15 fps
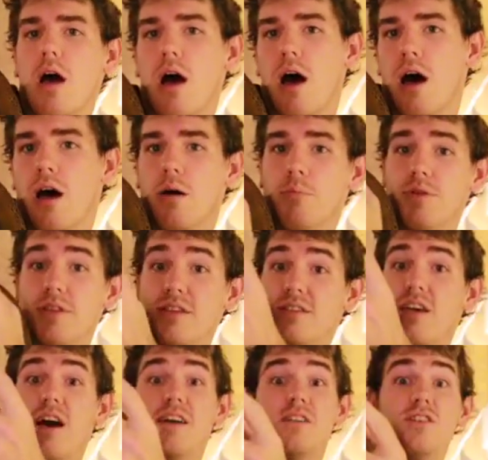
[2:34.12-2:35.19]
But this
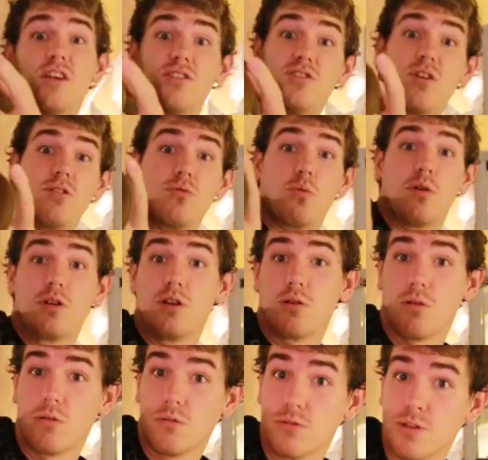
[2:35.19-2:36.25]
guy just turned 1
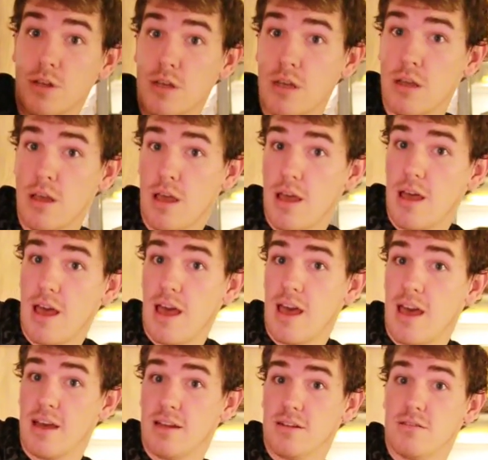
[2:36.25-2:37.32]
year old,
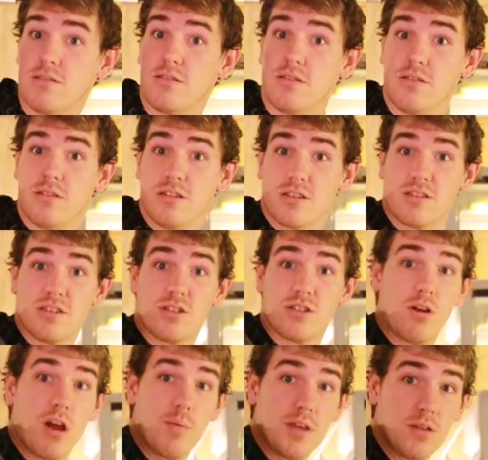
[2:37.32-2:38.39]
and just to
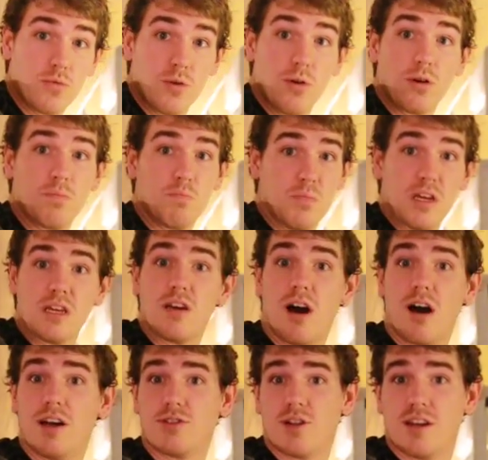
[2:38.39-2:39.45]
show you, I mean, the real big
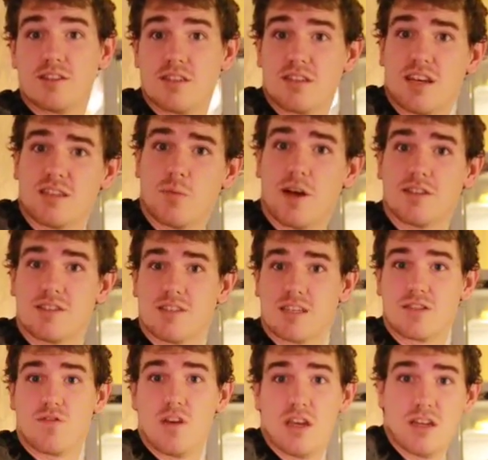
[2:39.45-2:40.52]
contrast. This guy's about
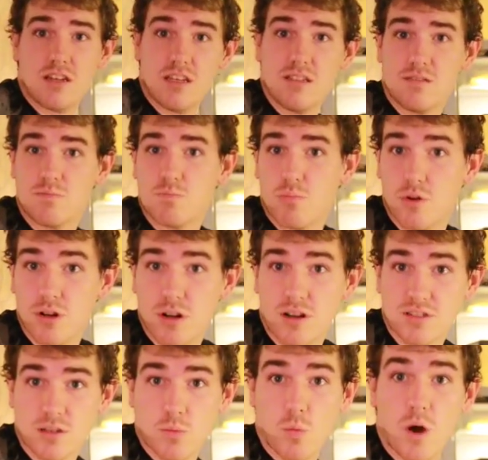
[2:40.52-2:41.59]
6 feet, and he's putting
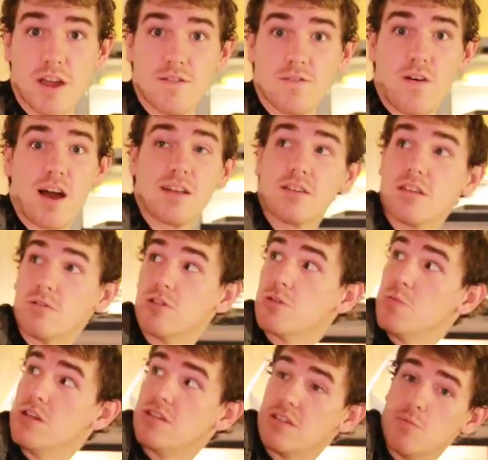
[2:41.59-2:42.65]
on some weight finally, which
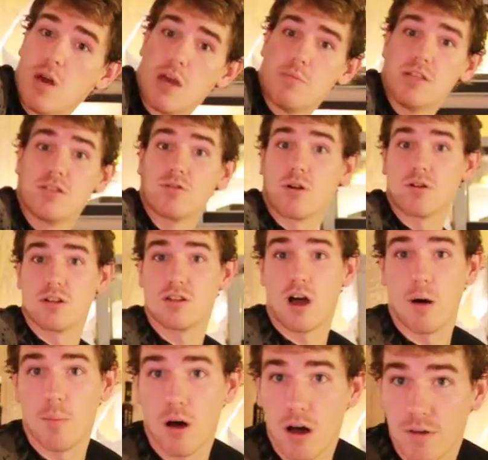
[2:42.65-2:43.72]
means he may be starting to
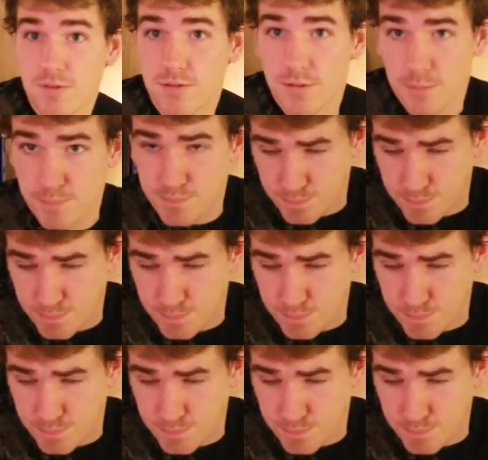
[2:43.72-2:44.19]
top off,